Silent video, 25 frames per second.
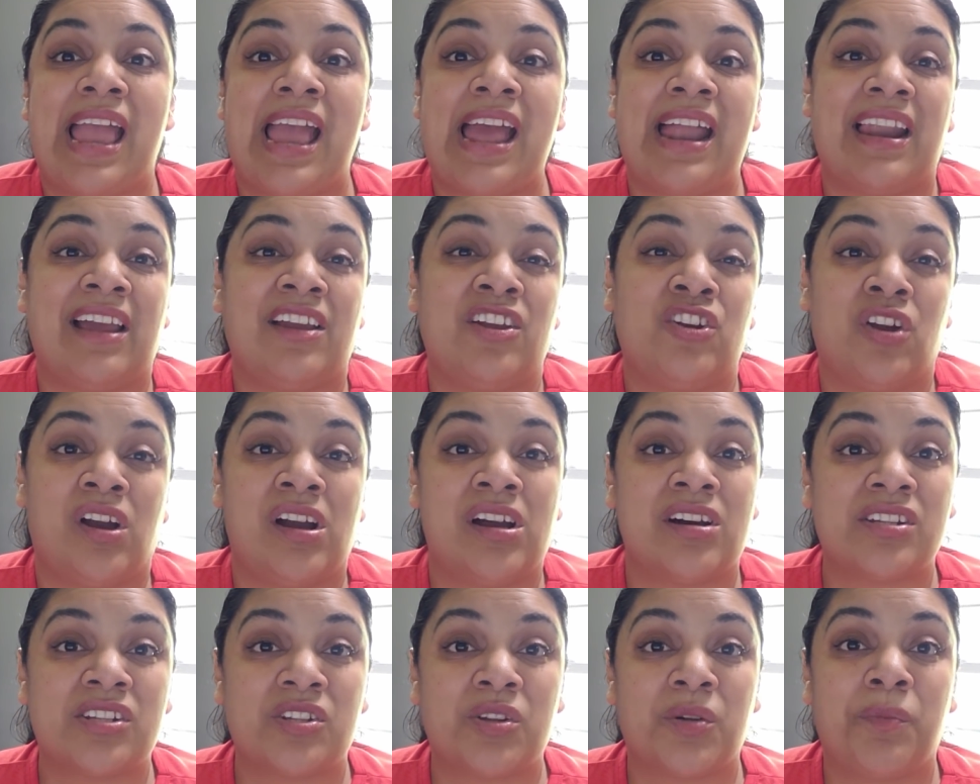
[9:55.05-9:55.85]
And
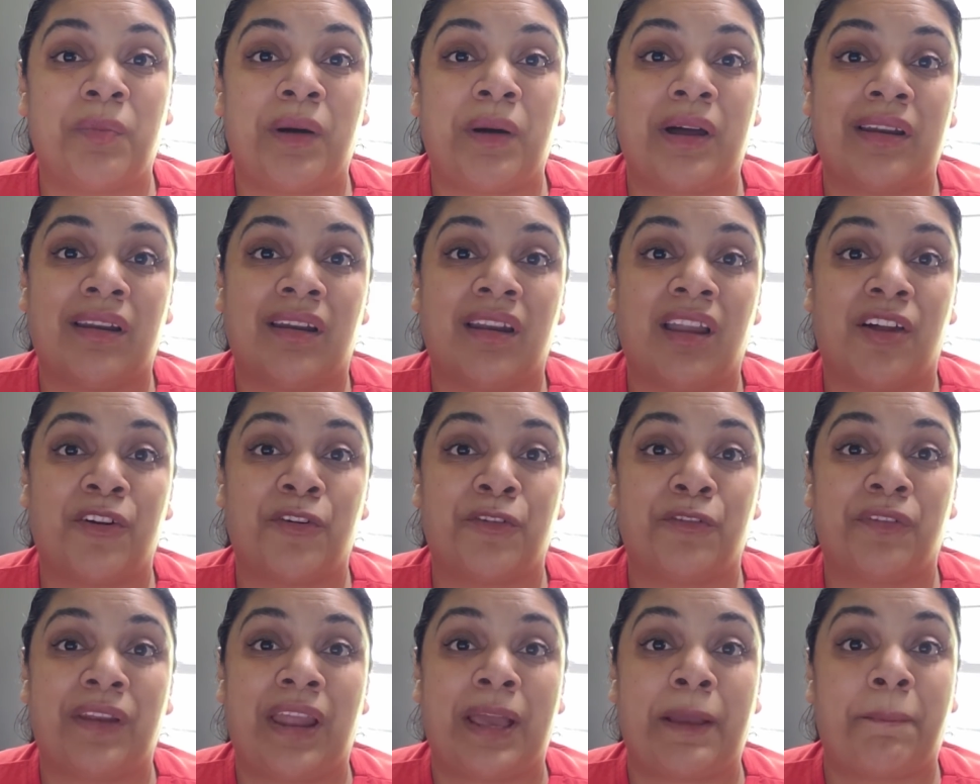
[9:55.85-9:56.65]
I also bought a lot
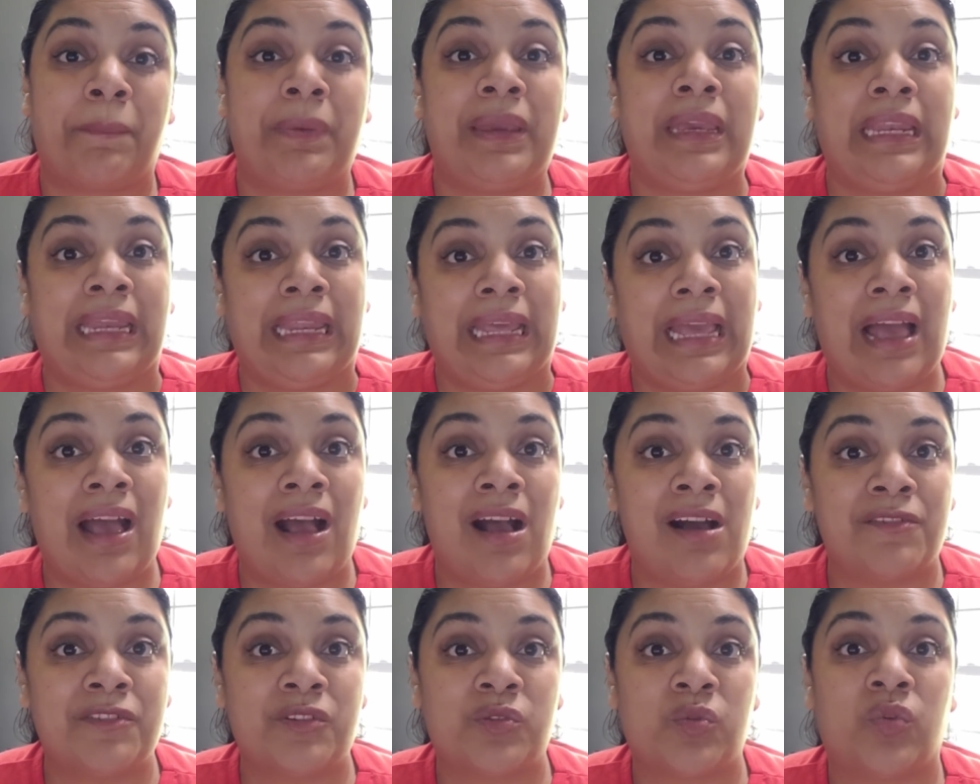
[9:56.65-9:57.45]
of like
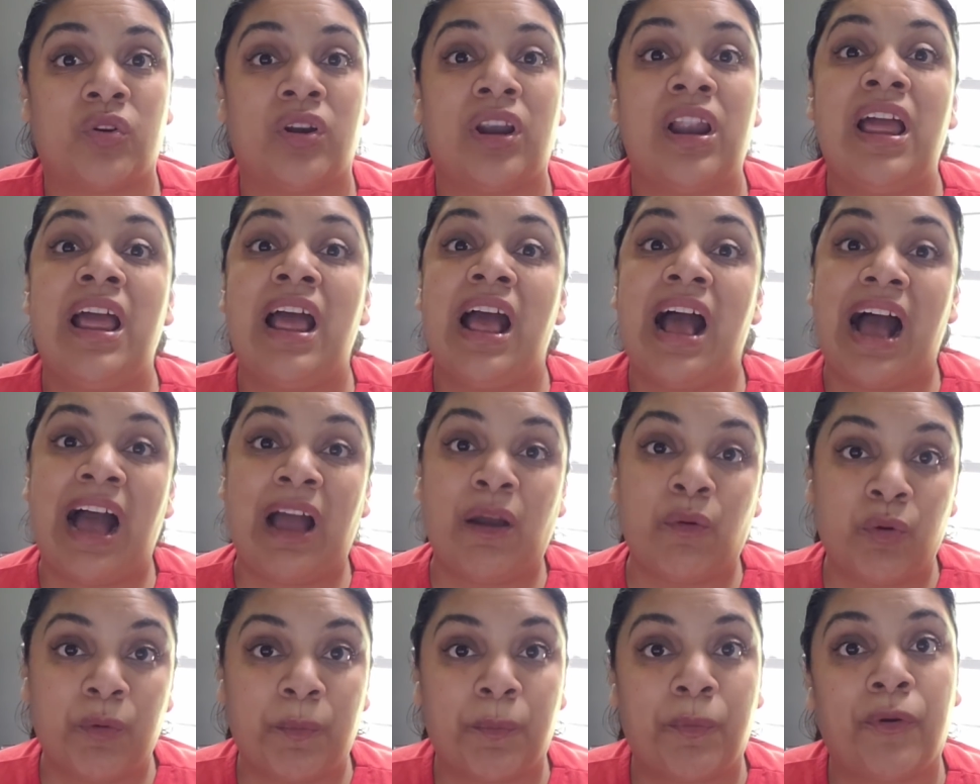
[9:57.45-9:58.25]
PDFs where I
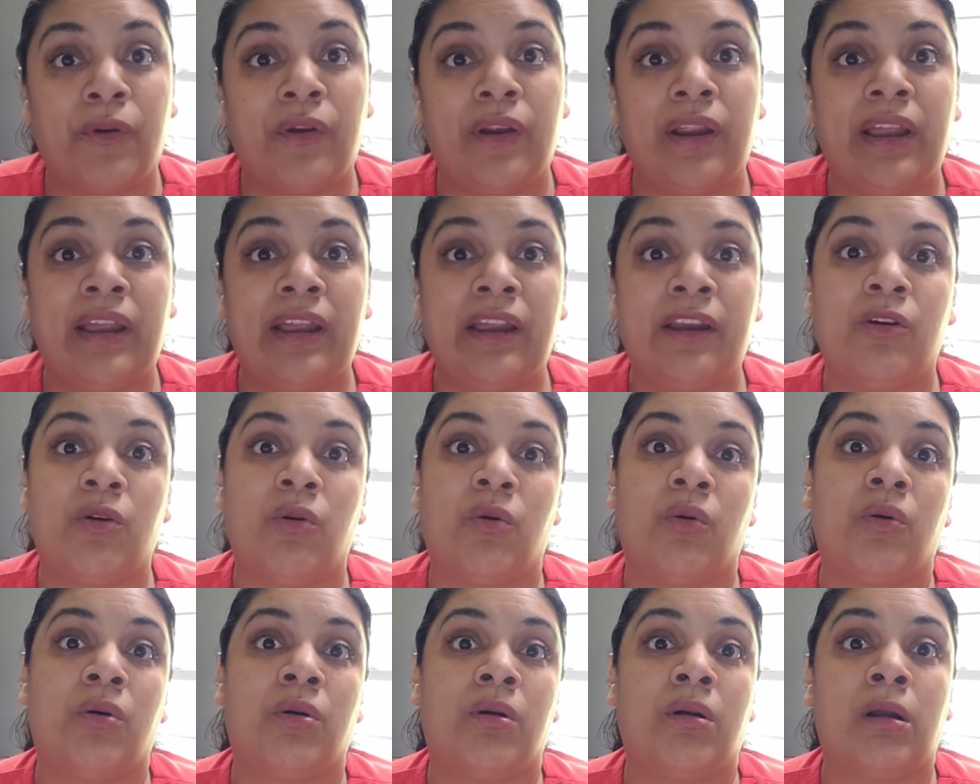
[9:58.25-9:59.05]
would print,
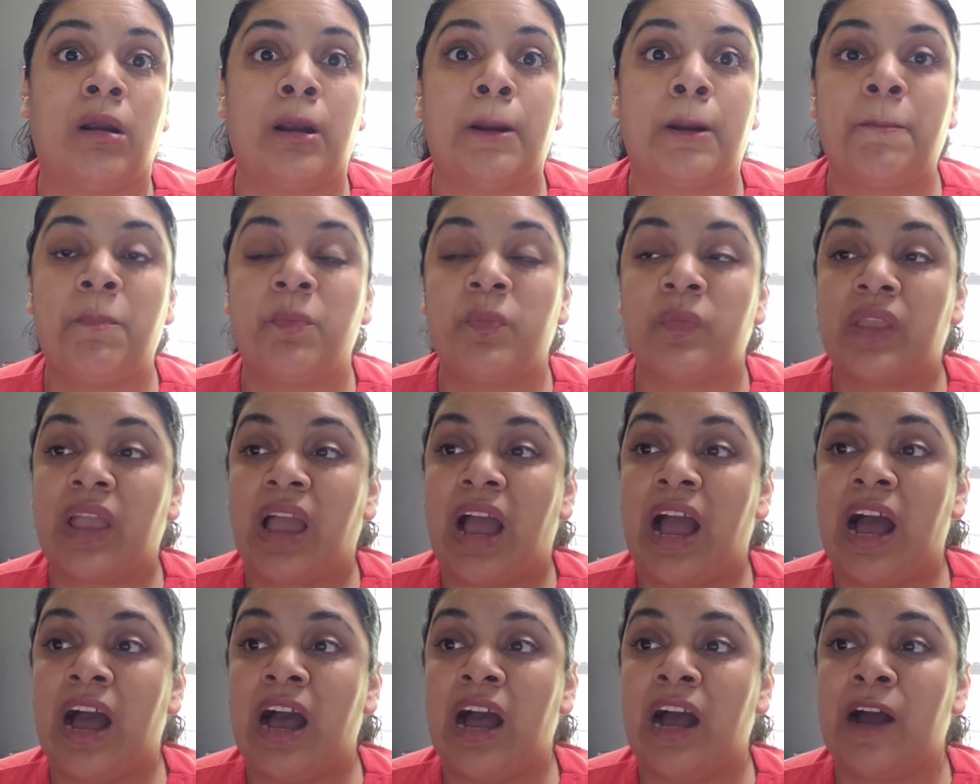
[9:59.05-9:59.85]
or
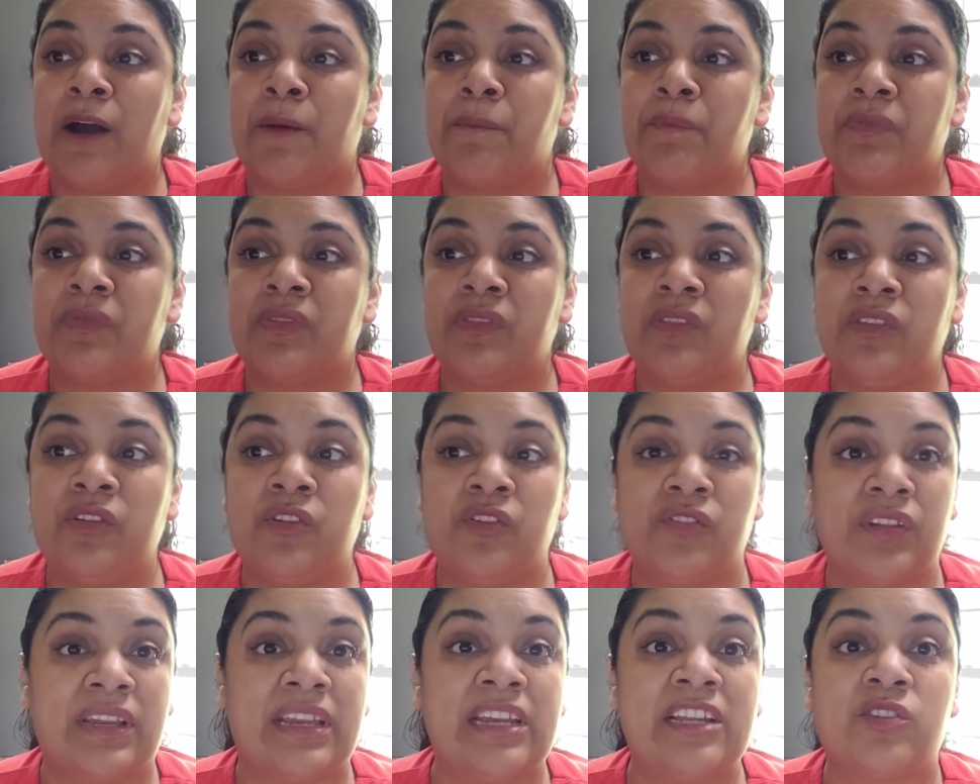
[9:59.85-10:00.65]

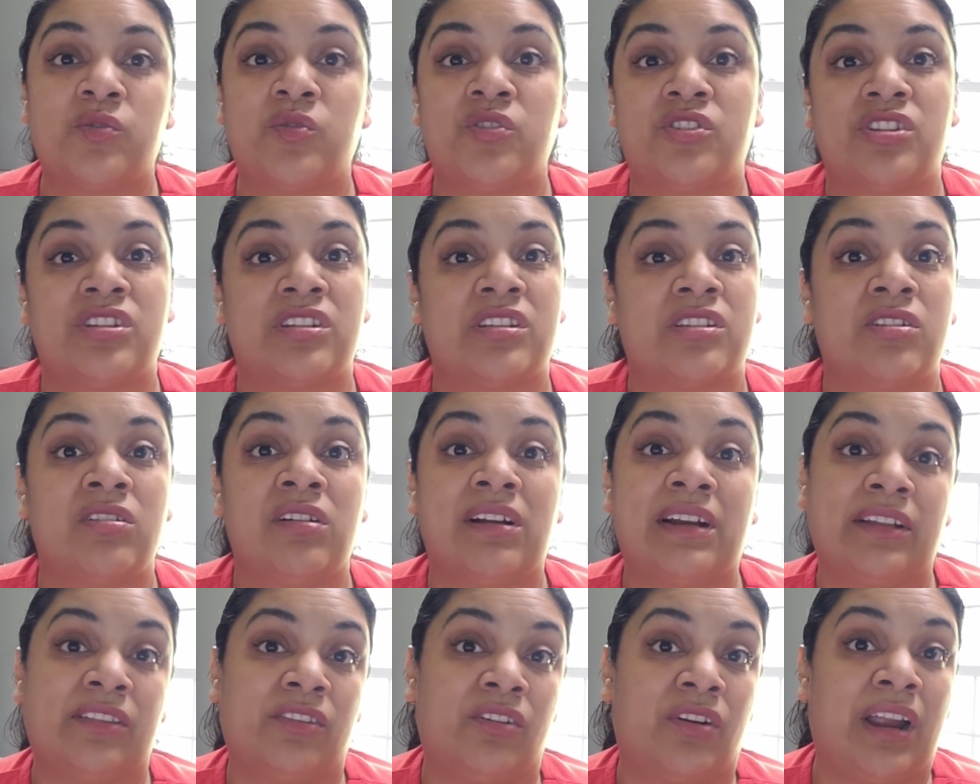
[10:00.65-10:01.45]
the kids would just
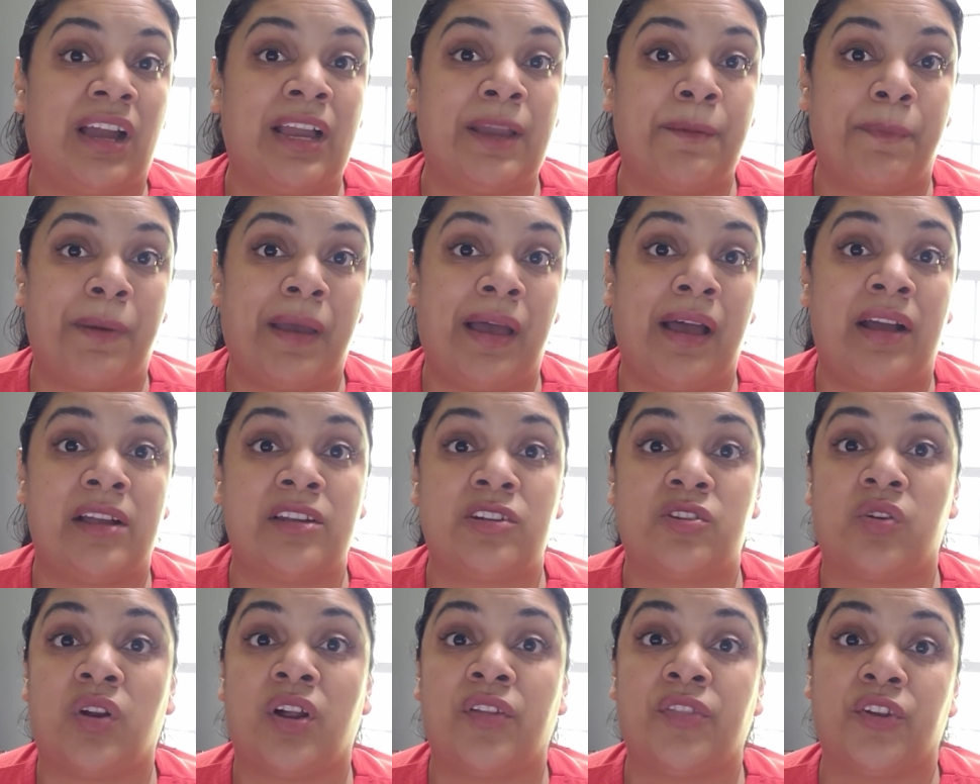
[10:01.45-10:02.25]
look at their
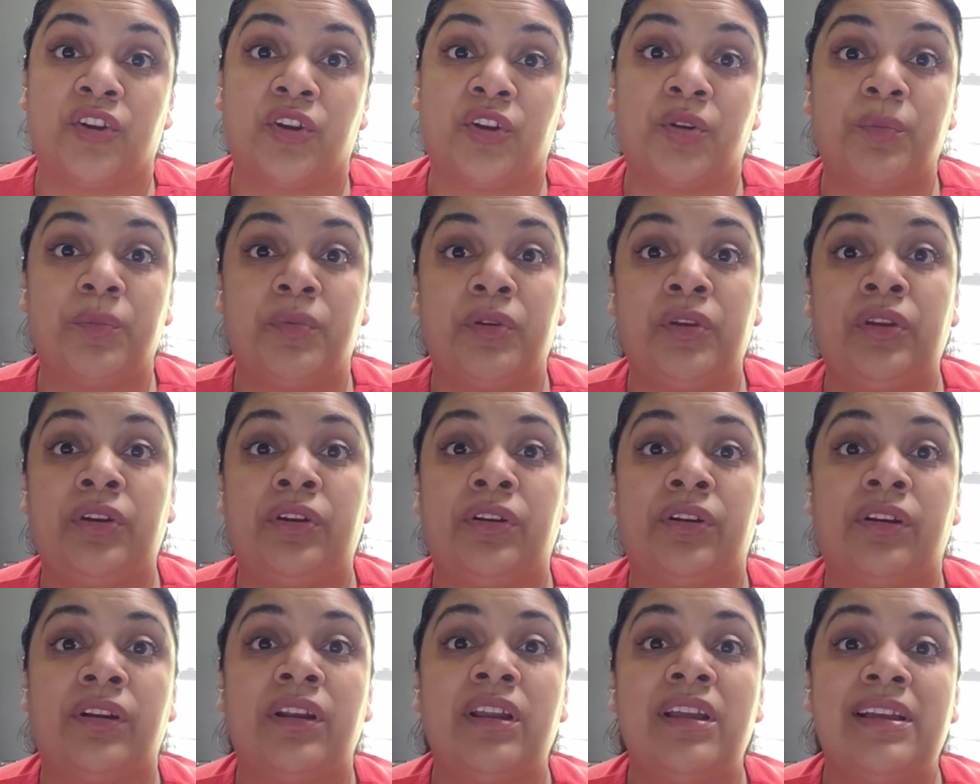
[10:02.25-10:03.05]
iPads or on the
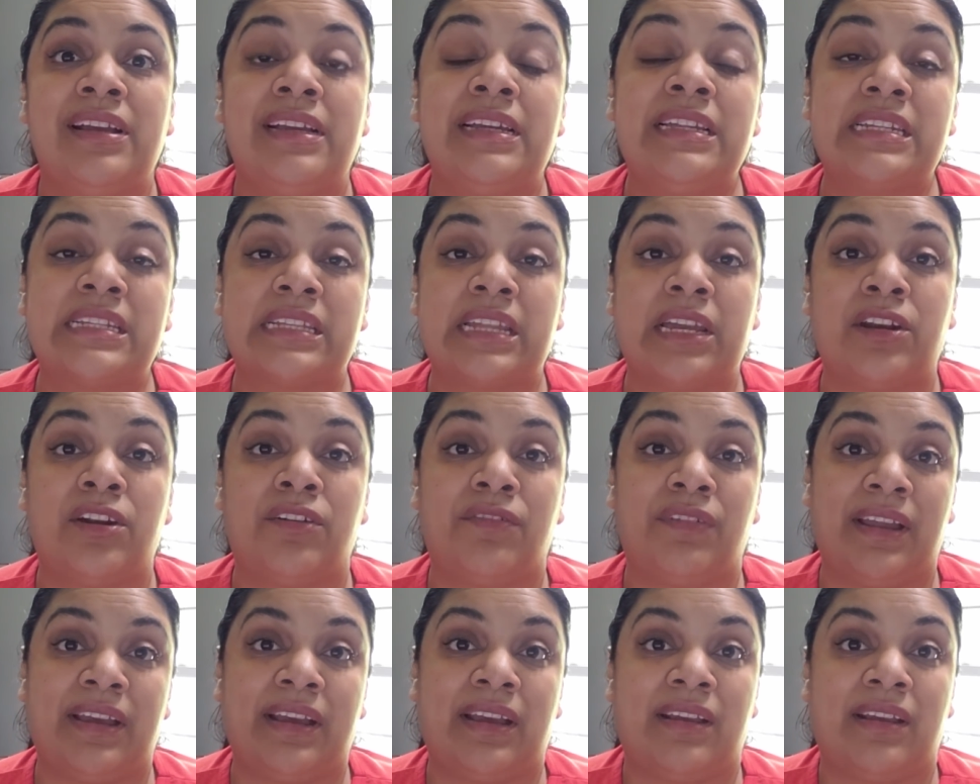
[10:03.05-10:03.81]
computer instead of like